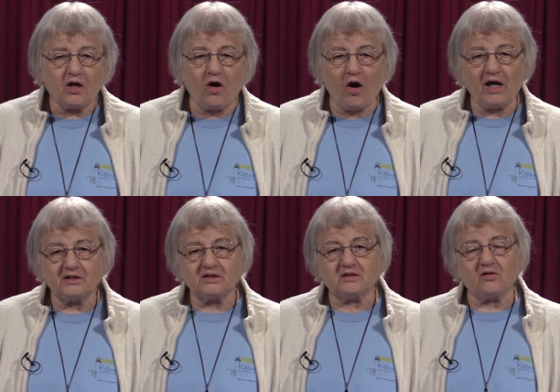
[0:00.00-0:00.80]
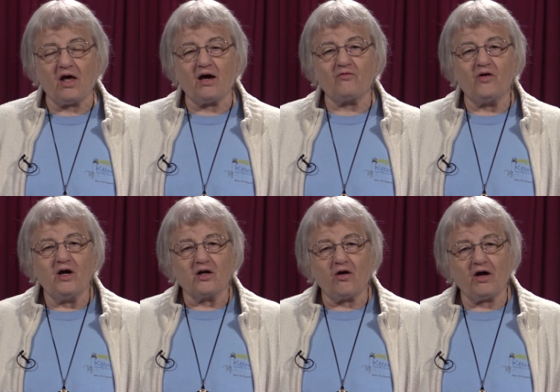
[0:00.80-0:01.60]
God is love.
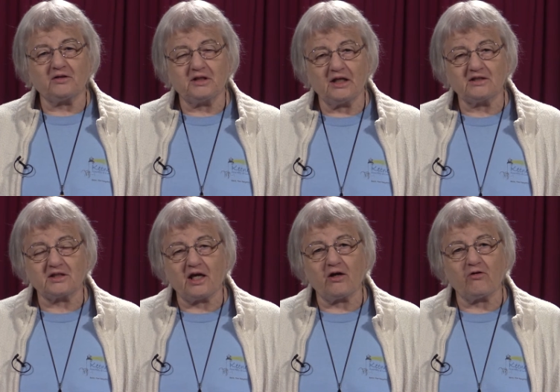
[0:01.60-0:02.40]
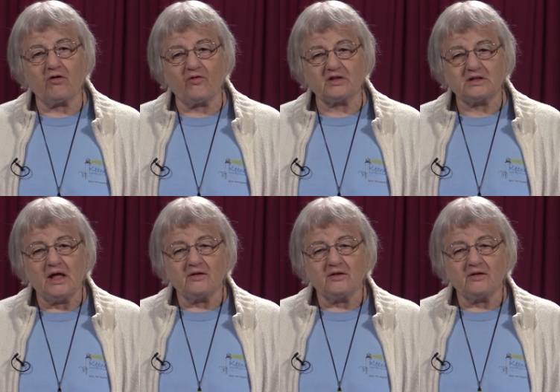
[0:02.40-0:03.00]
God takes care of us.